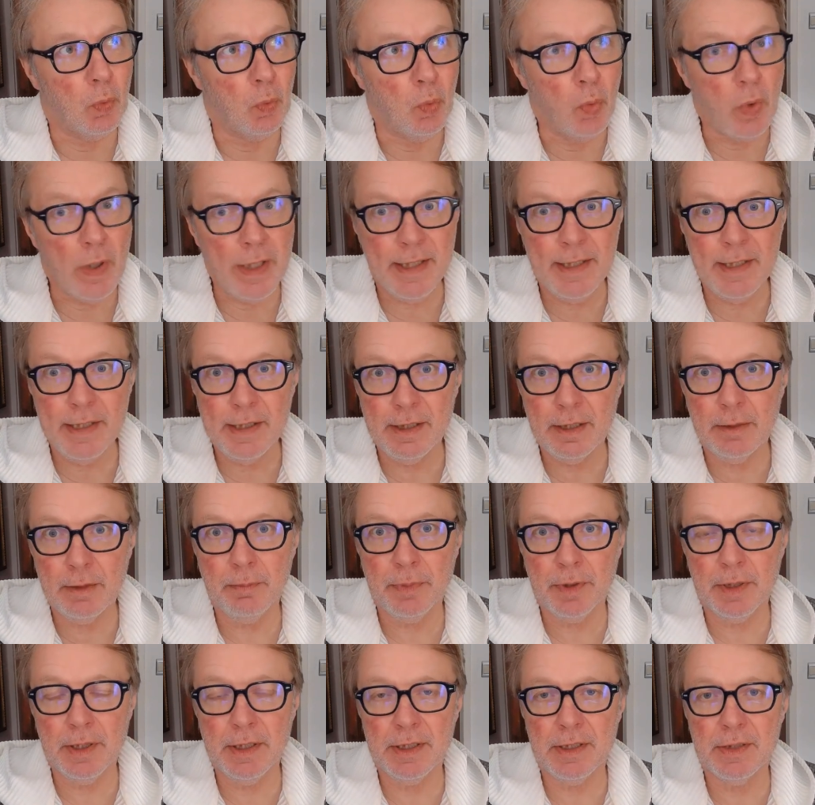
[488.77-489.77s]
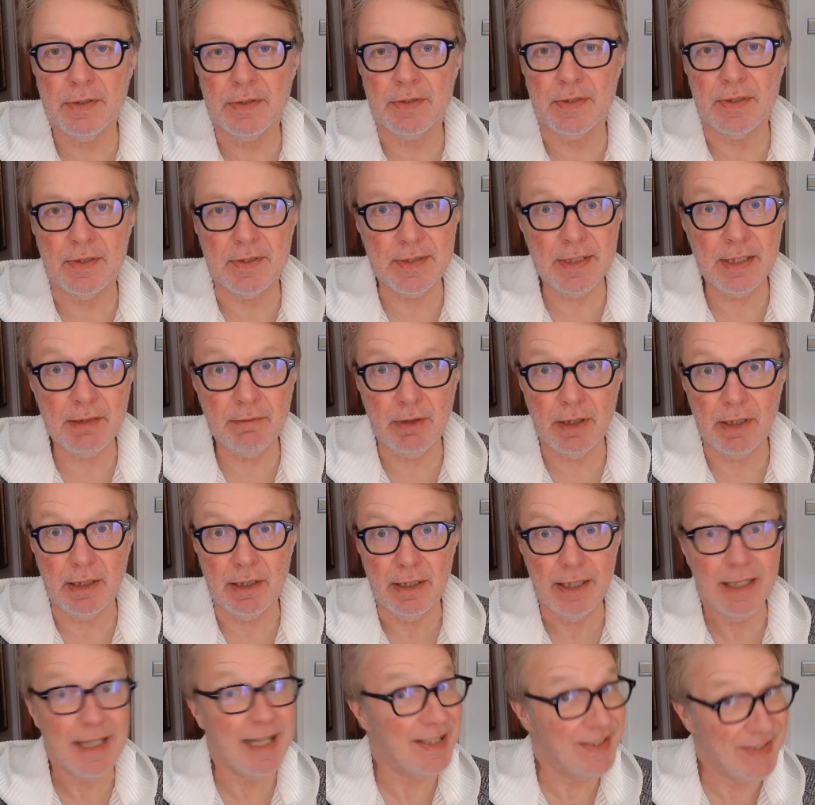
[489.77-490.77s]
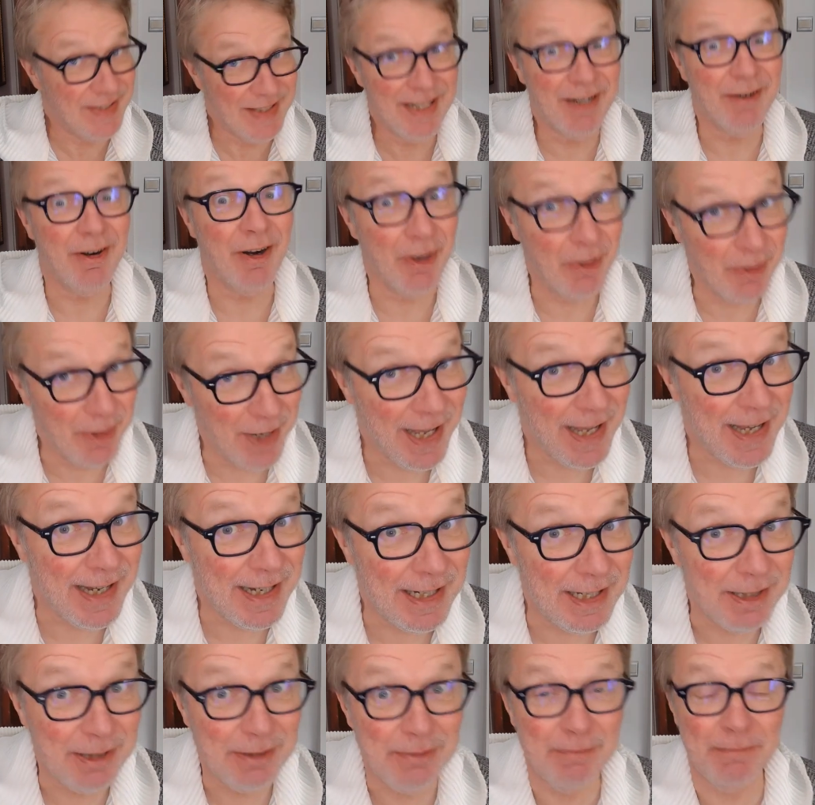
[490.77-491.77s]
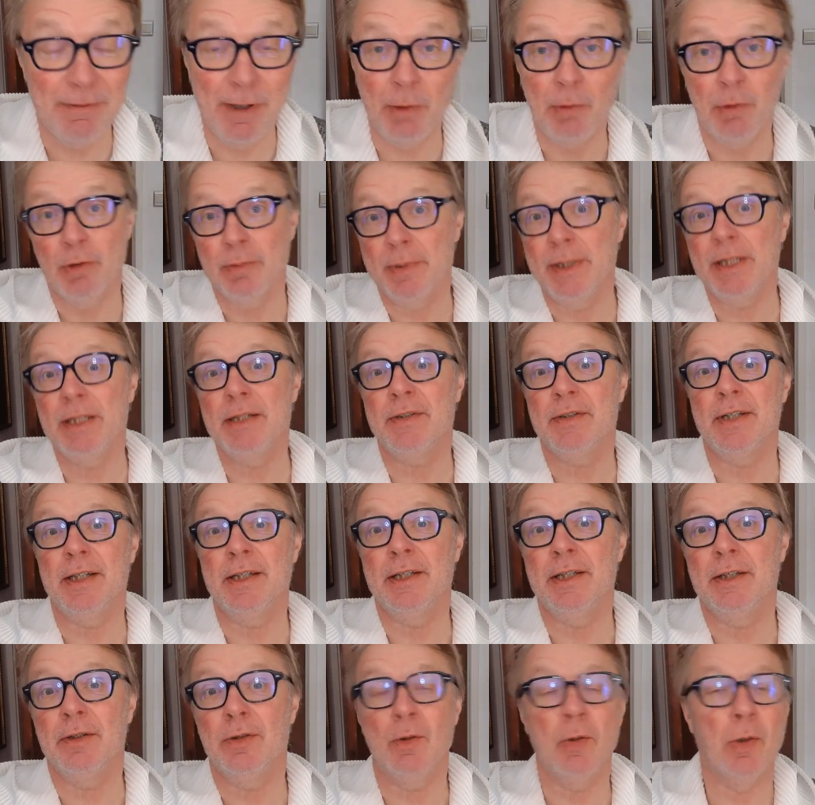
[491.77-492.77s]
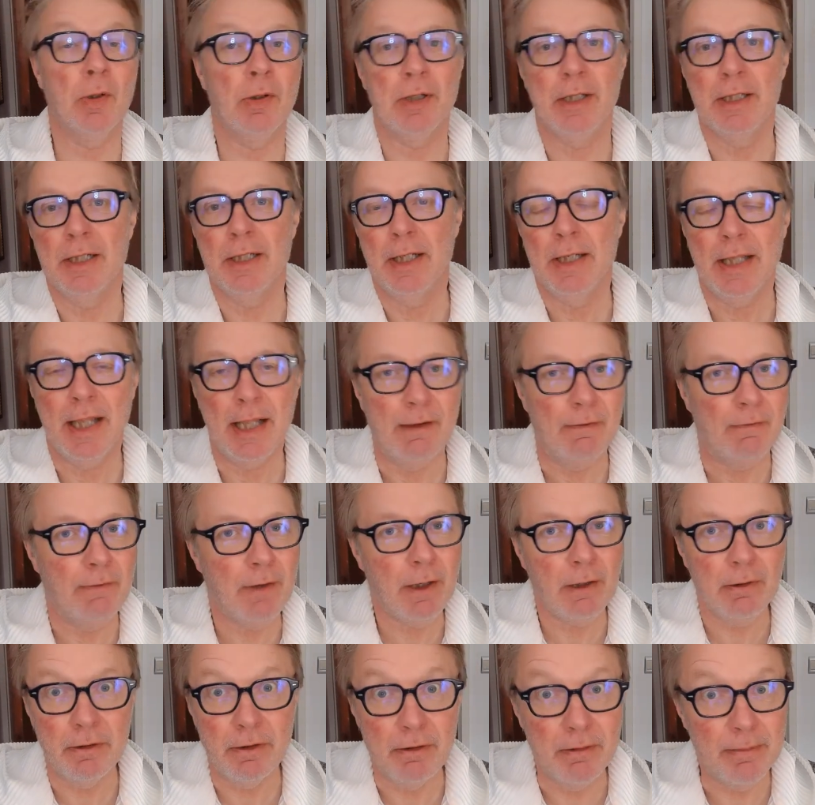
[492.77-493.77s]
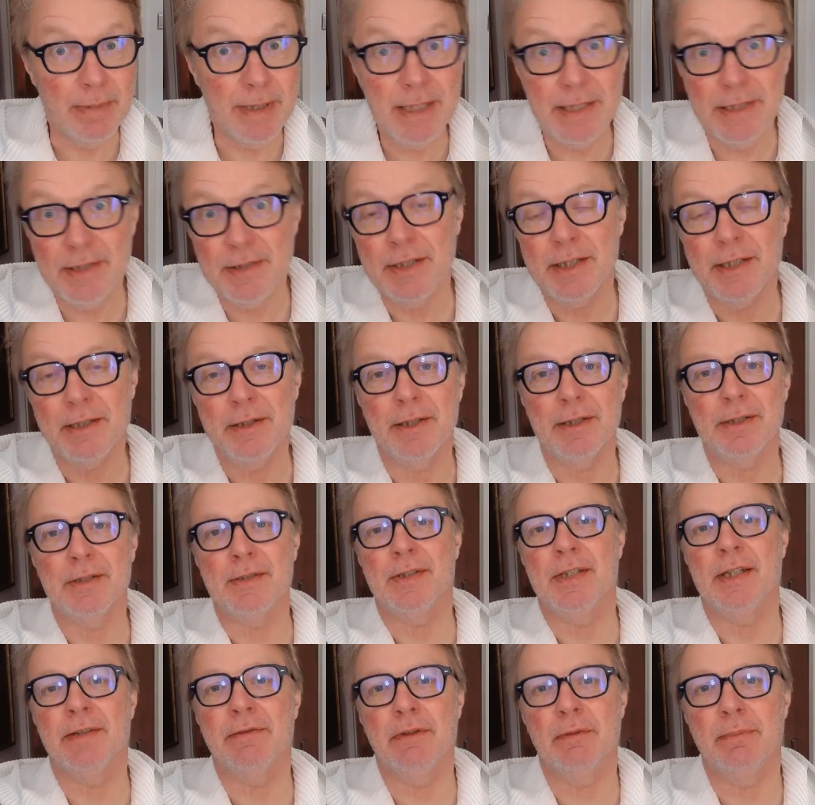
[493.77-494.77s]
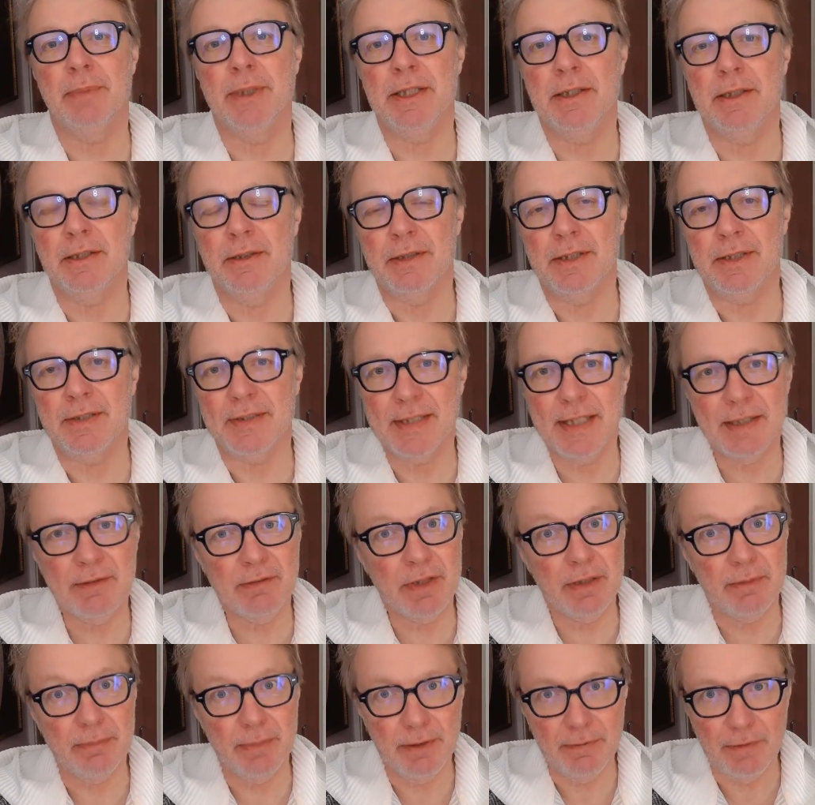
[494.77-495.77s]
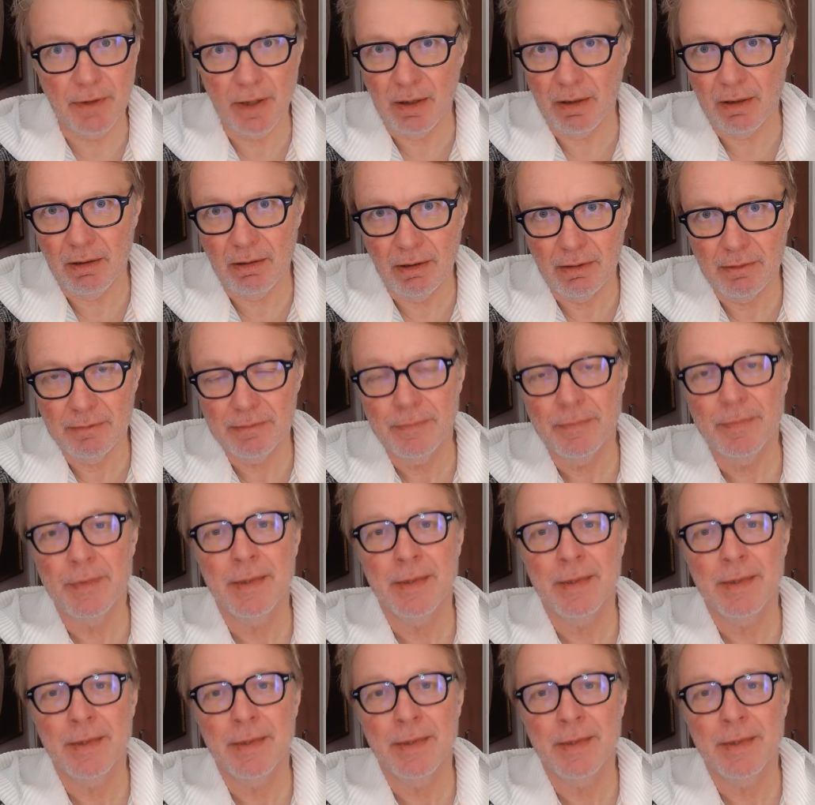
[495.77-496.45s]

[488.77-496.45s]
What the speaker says: when companies discover a 0 day vulnerability, or a vulnerability that's never been discovered before,